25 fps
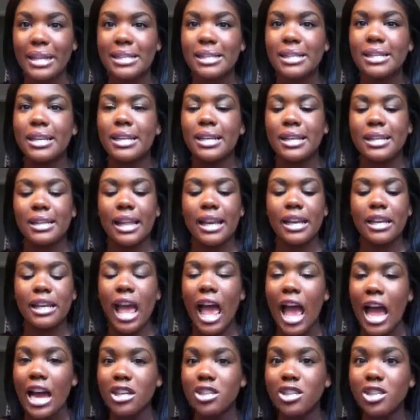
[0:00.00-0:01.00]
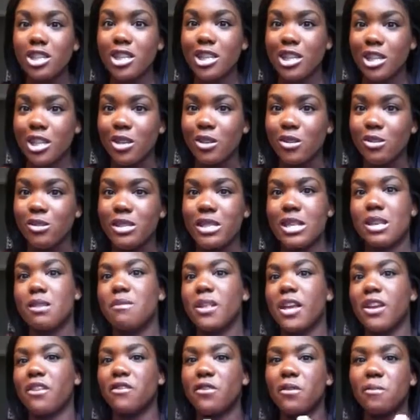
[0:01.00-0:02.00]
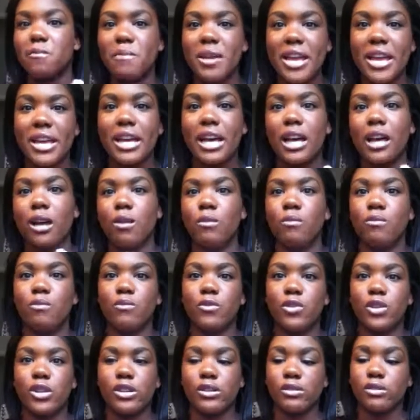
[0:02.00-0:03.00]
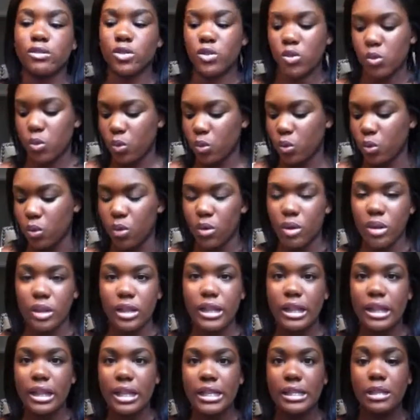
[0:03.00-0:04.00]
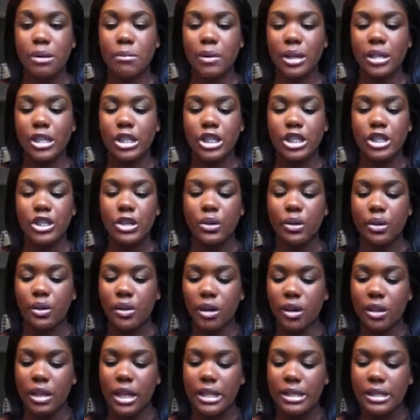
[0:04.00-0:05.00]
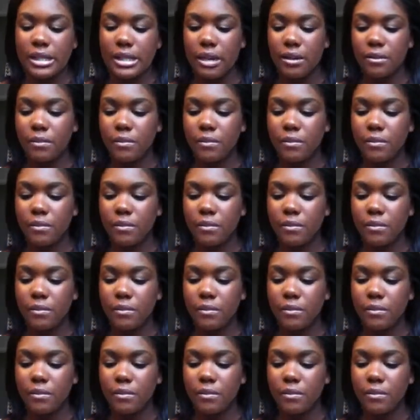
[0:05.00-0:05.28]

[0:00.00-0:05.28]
Like, actually use them, like, for makeup, for school, and things I'm about to show you and all that stuff.